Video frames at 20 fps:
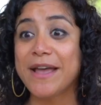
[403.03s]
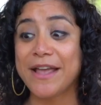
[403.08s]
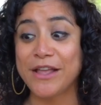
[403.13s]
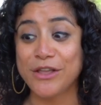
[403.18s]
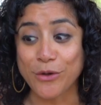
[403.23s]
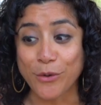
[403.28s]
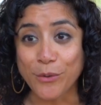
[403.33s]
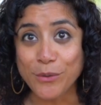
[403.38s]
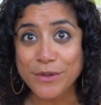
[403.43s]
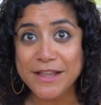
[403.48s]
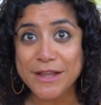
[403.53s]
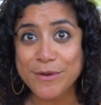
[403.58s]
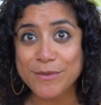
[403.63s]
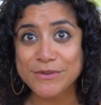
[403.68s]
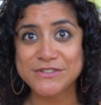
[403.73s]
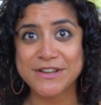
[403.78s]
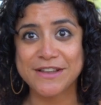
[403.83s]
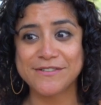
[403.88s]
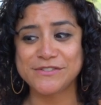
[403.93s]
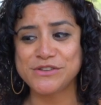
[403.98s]
aioli,
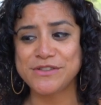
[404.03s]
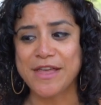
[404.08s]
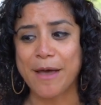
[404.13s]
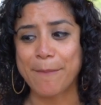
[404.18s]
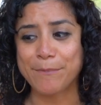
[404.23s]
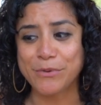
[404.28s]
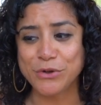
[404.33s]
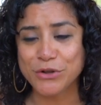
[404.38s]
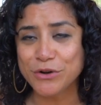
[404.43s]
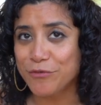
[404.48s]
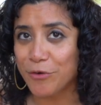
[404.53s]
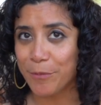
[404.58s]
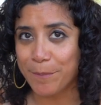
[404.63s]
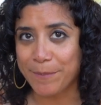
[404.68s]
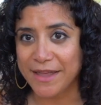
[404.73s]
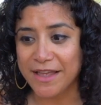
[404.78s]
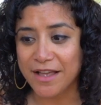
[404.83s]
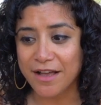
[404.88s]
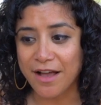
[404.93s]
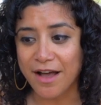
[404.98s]
which gives you that beautiful pink